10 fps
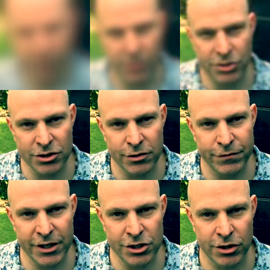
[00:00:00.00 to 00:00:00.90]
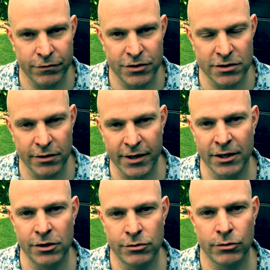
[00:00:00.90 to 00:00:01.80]
So just to finish off, just a
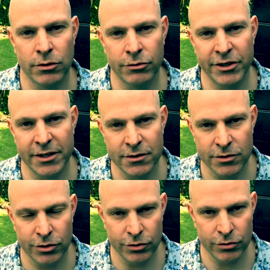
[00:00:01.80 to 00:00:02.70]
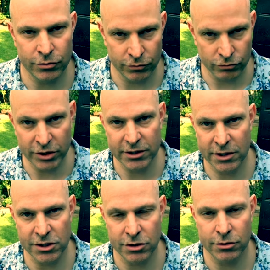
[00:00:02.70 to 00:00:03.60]
thank you to all the readers who read
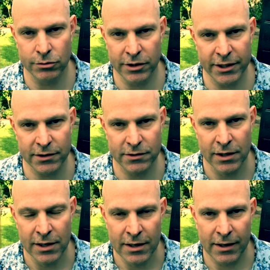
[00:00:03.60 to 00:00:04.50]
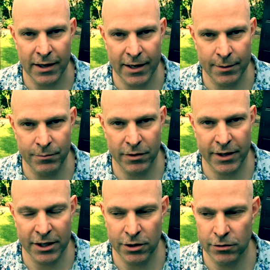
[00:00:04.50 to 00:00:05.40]
Teacher Toolkit.
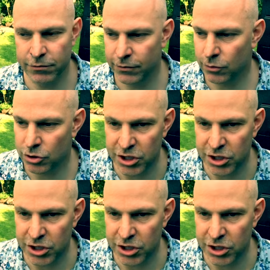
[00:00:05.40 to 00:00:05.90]
Thank you for